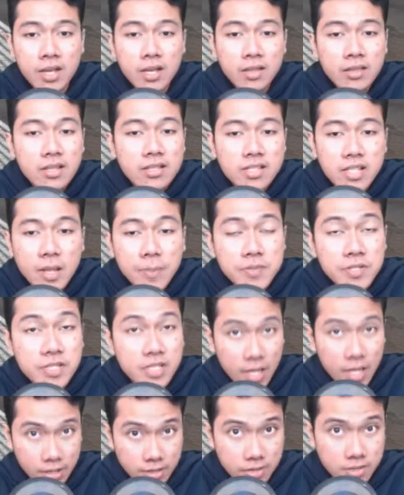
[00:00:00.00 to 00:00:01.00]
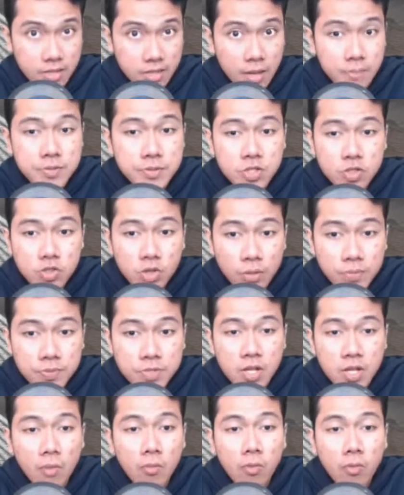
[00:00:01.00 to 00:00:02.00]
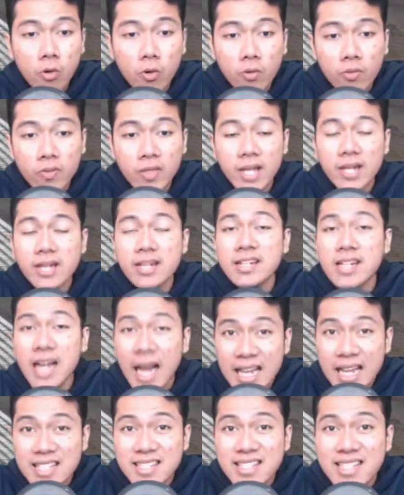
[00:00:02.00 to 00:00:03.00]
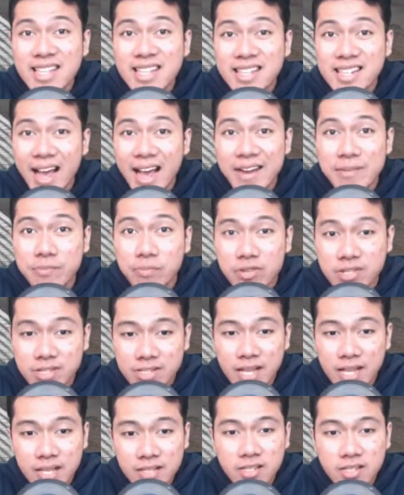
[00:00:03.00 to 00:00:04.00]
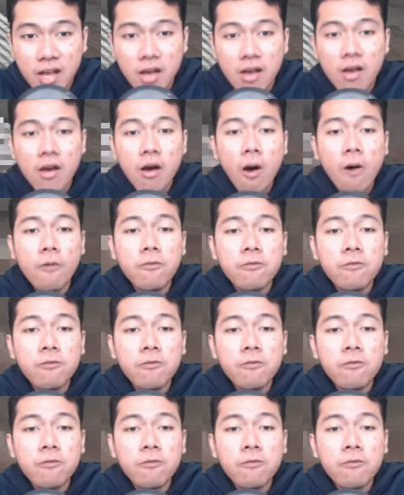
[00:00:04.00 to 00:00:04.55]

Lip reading: The substance absorbs more than 99% of